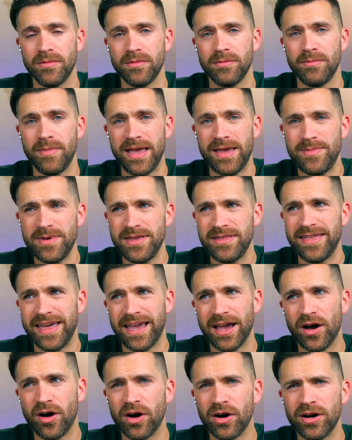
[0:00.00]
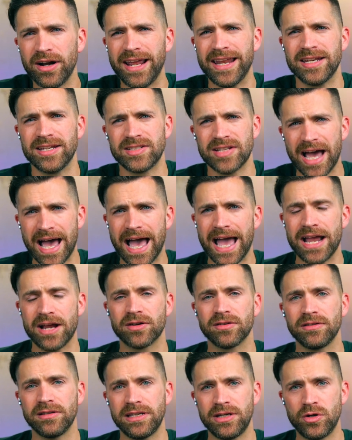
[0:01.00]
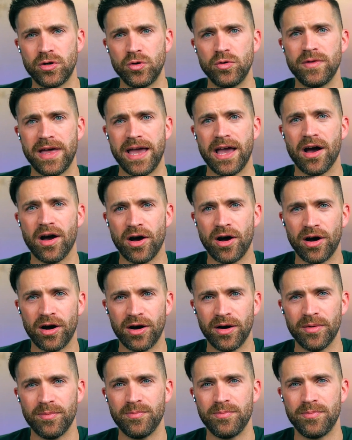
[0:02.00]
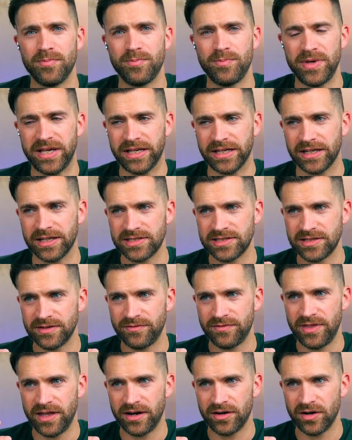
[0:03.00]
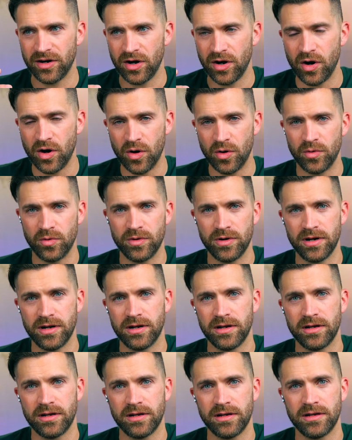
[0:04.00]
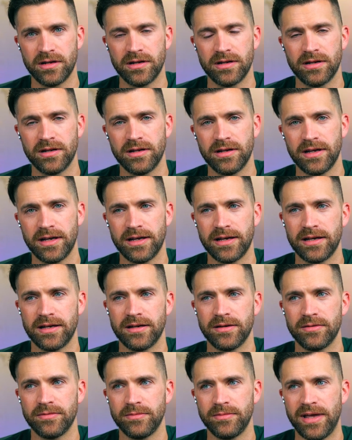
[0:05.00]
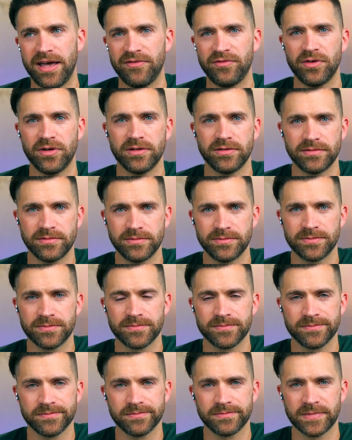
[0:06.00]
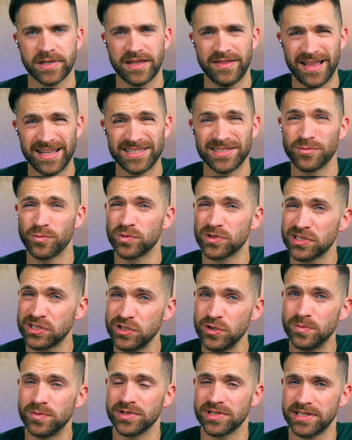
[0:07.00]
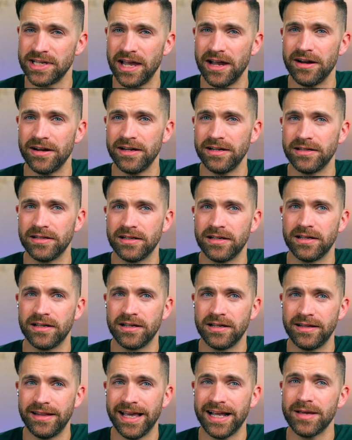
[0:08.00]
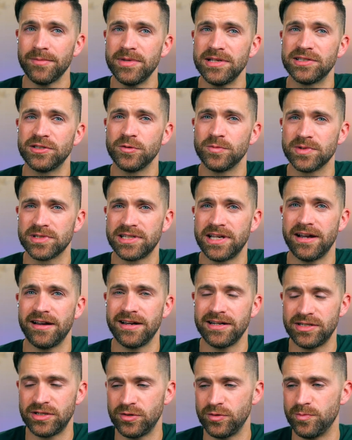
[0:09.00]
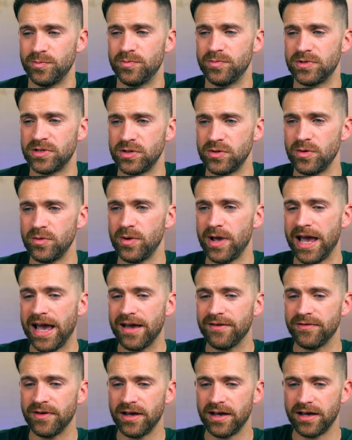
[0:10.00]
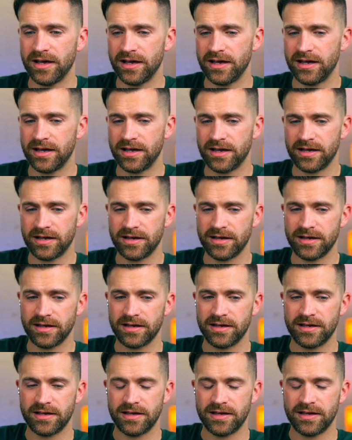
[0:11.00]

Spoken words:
maybe they aren't entirely who they are because of their own effort. And that's super scary. That can be super scary to have to